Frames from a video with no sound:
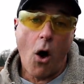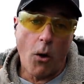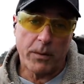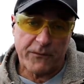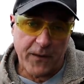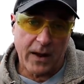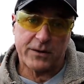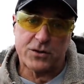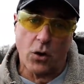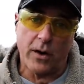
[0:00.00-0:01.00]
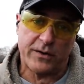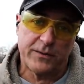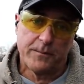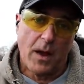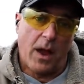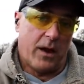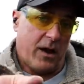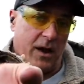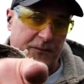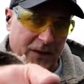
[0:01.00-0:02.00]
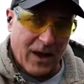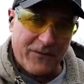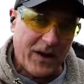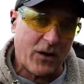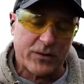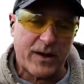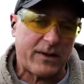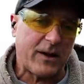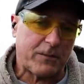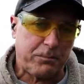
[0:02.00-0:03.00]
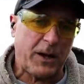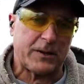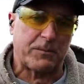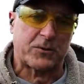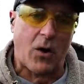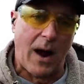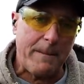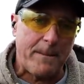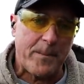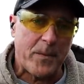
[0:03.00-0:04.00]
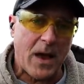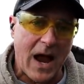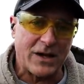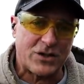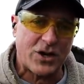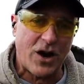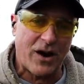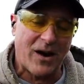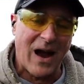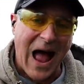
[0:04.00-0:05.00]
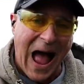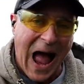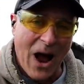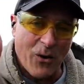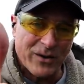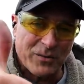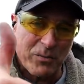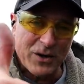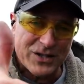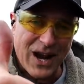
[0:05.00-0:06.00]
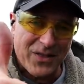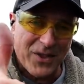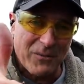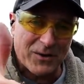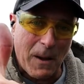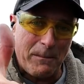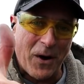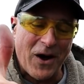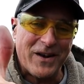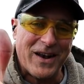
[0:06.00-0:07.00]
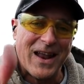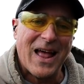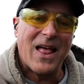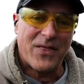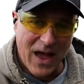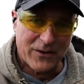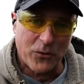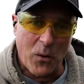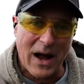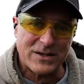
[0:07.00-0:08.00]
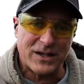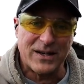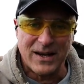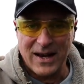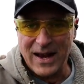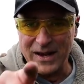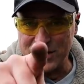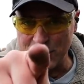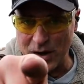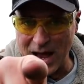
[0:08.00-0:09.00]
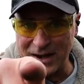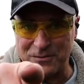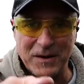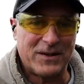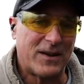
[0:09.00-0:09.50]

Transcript: home defense choice. If you like videos like this, please subscribe and share. I always appreciate the thumbs up button. Thanks for watching, and you guys be